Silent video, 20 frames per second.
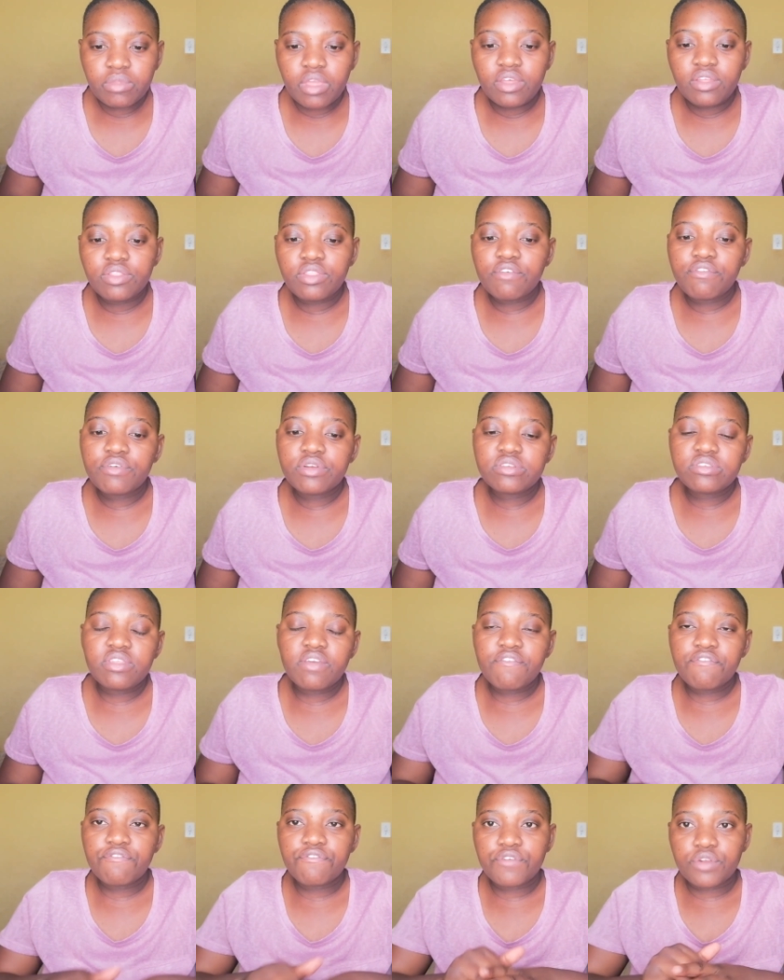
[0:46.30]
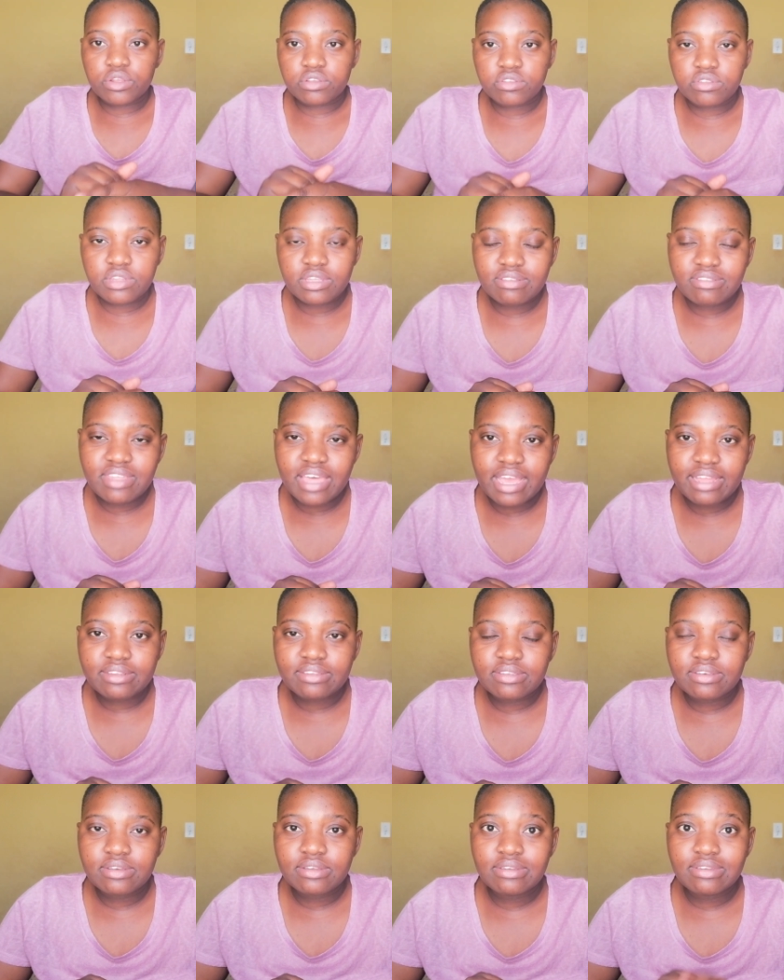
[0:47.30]
the first thing first is
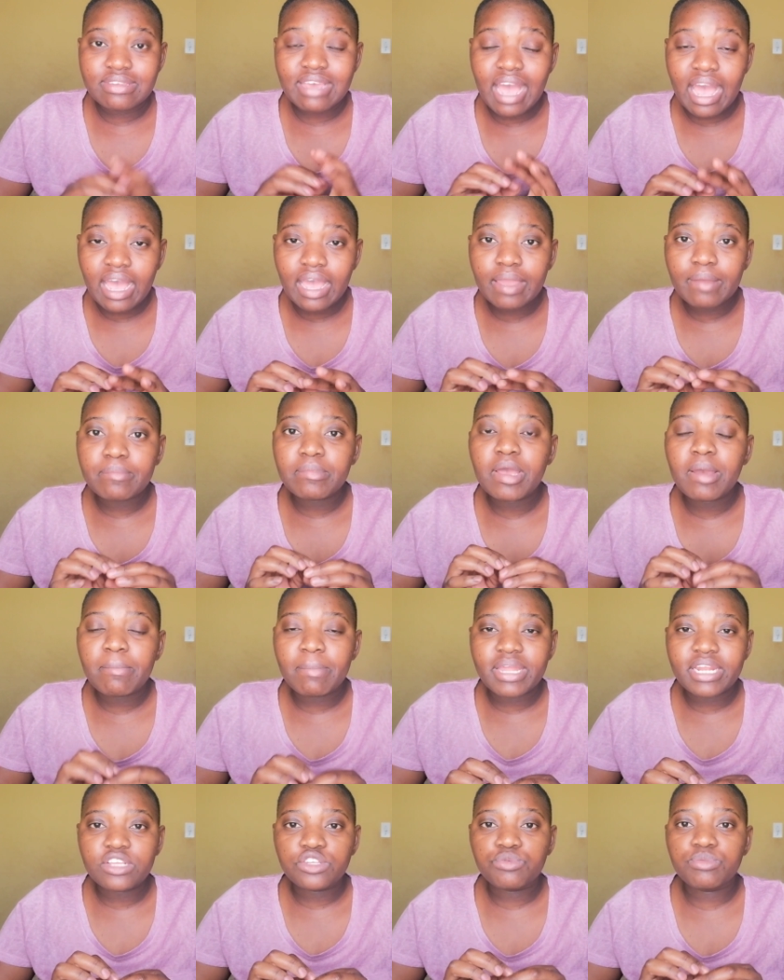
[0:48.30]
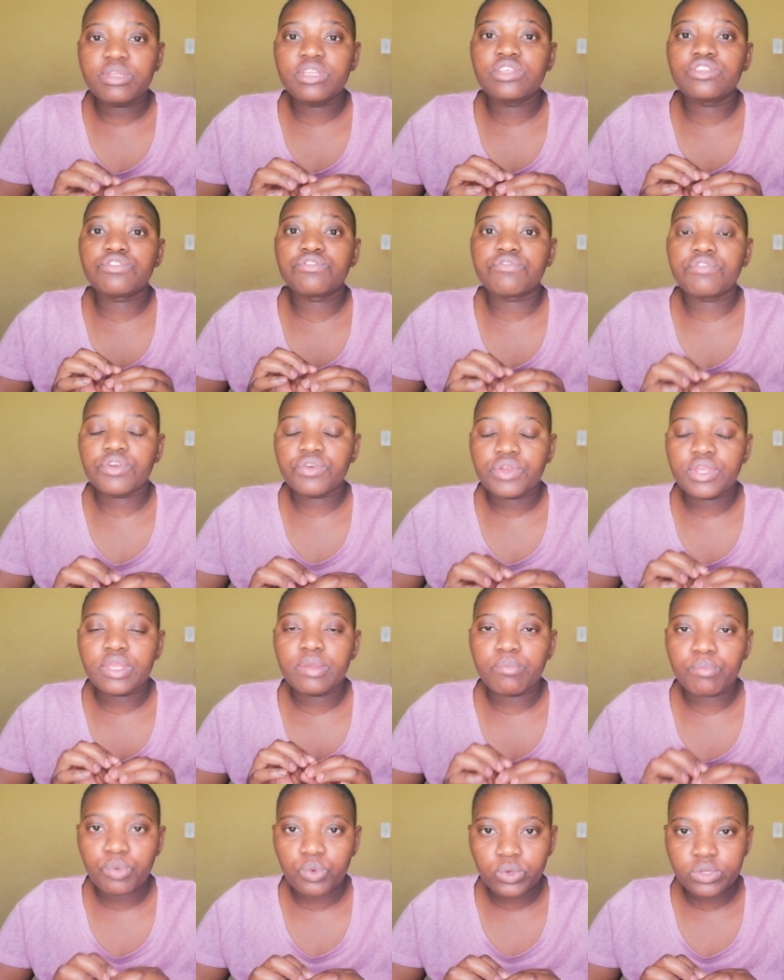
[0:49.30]
that time management is very
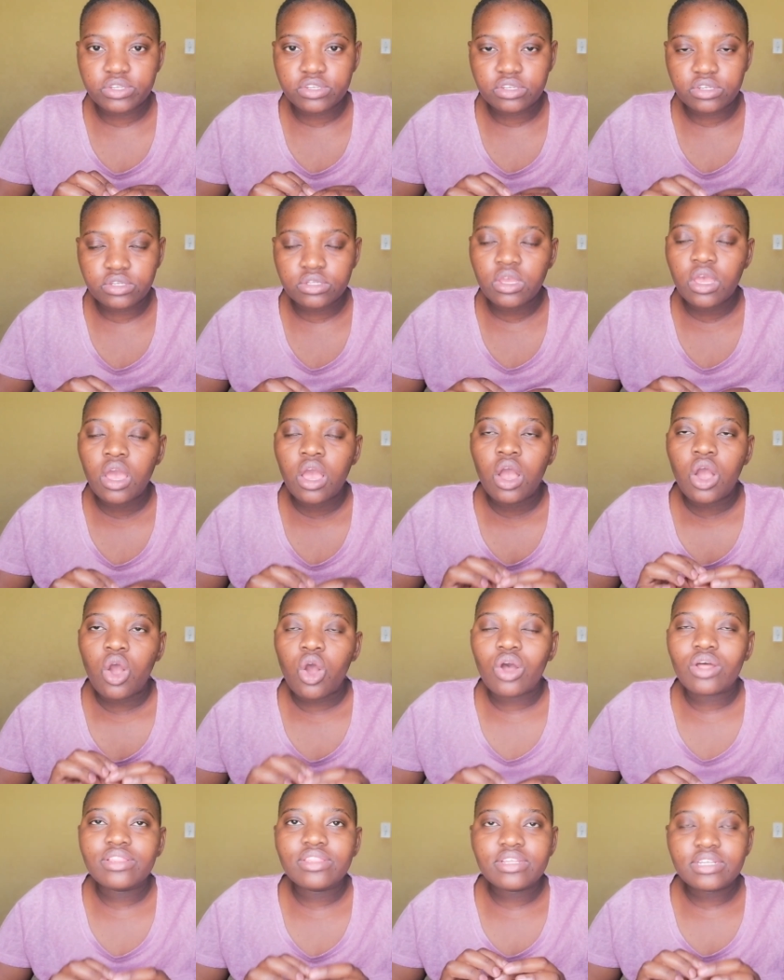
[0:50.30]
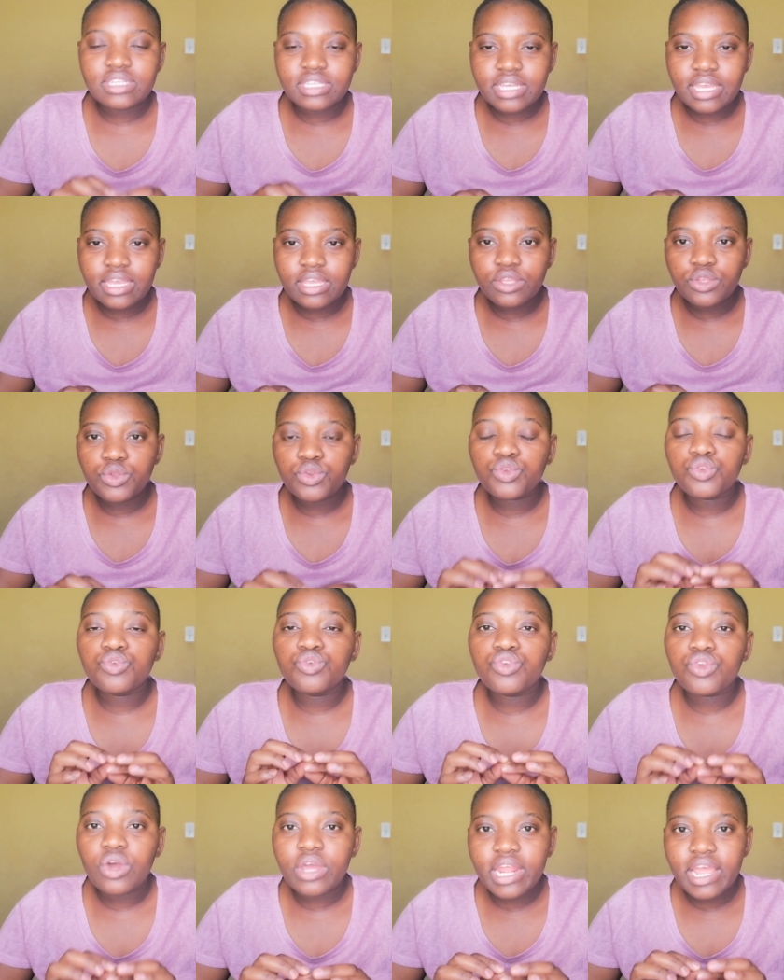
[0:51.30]
important. On the day, you do
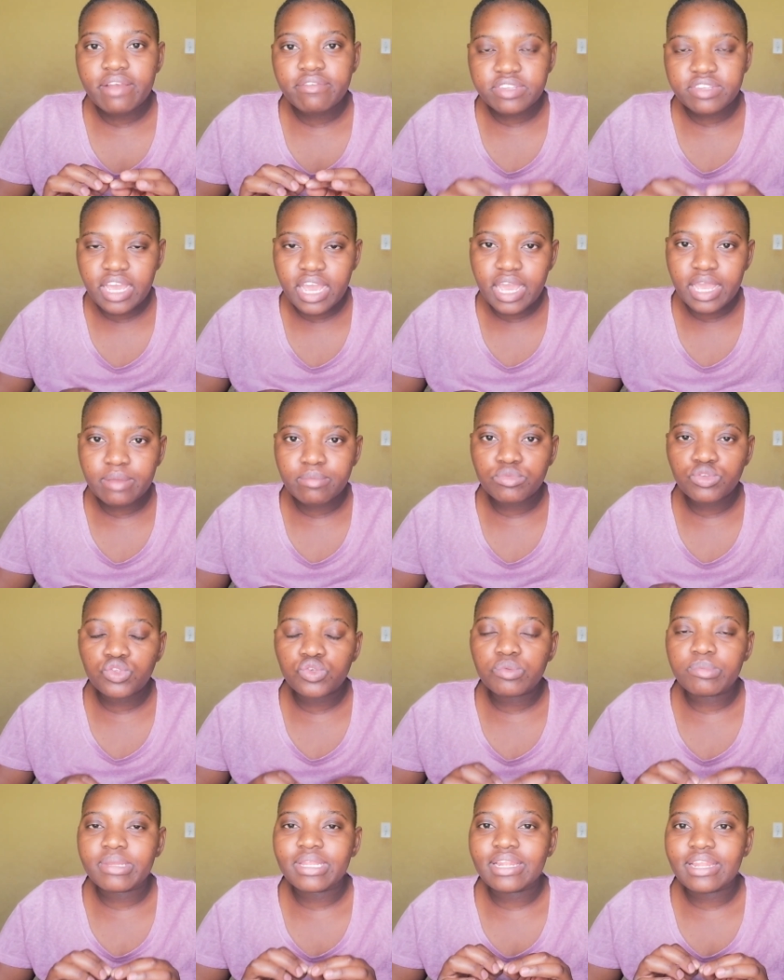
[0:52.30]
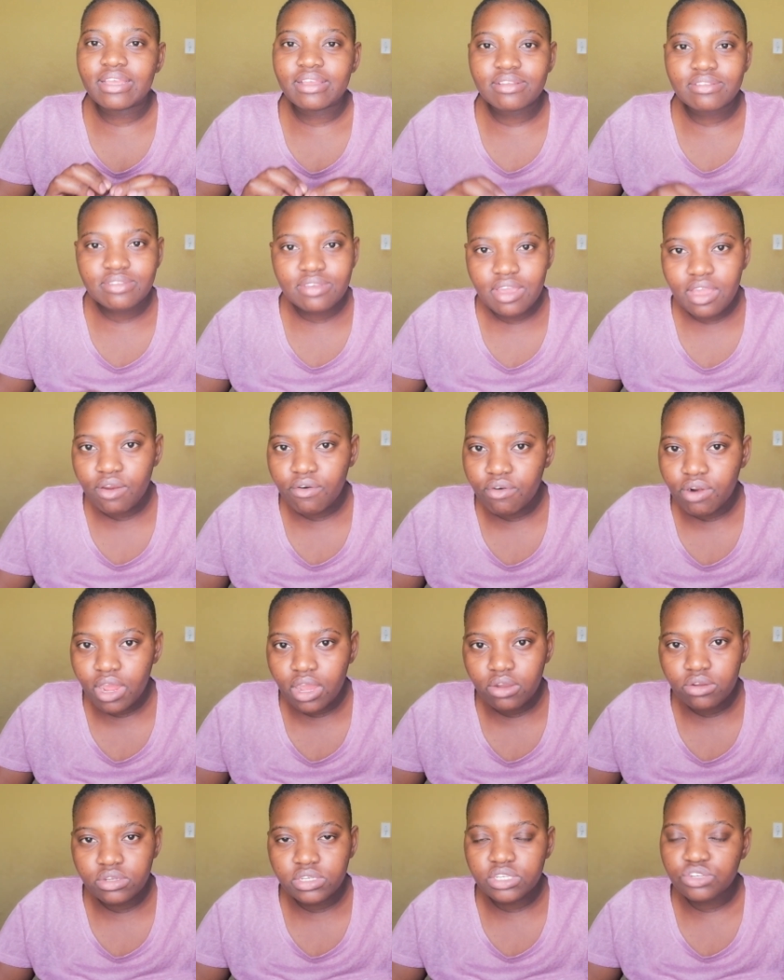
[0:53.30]
not have time to be lazing
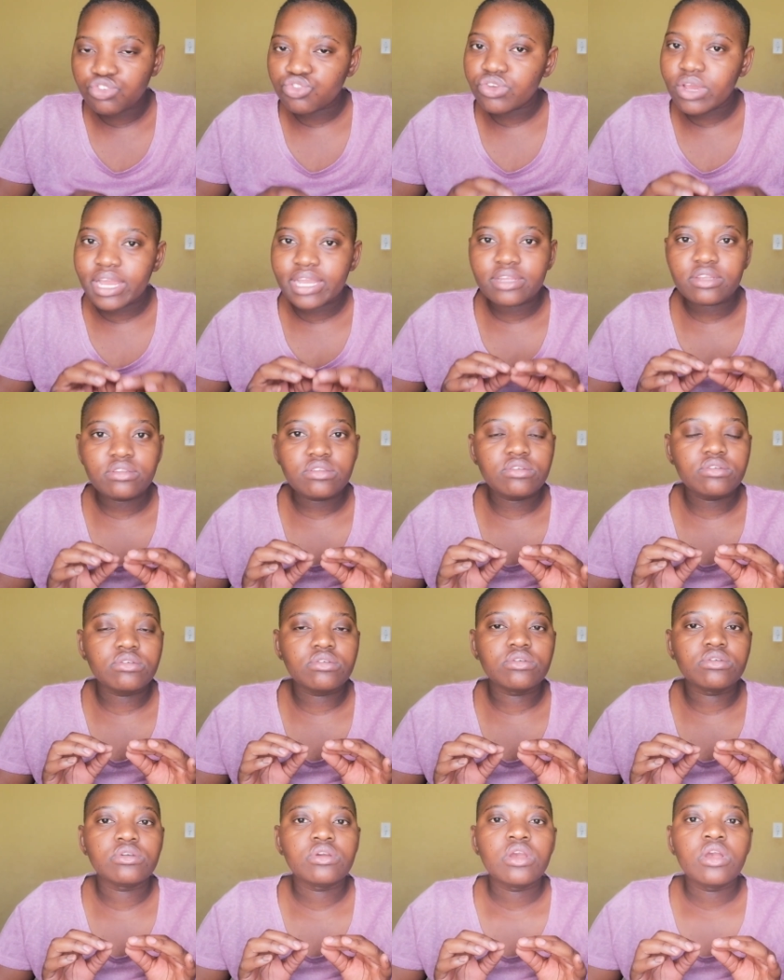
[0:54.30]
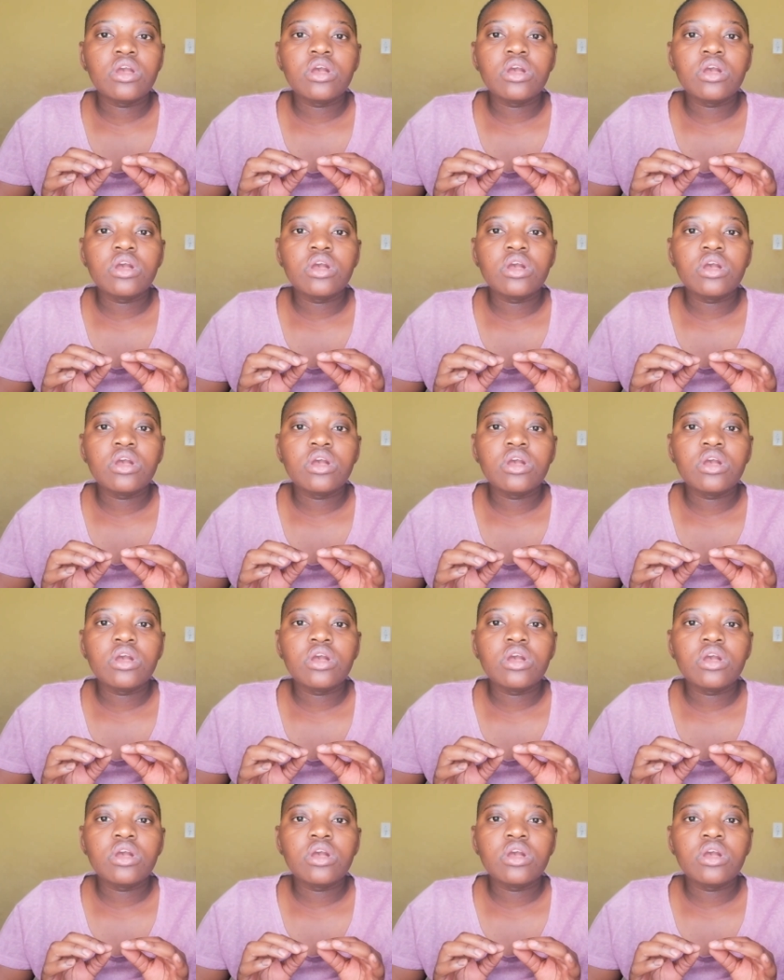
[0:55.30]
around and trying to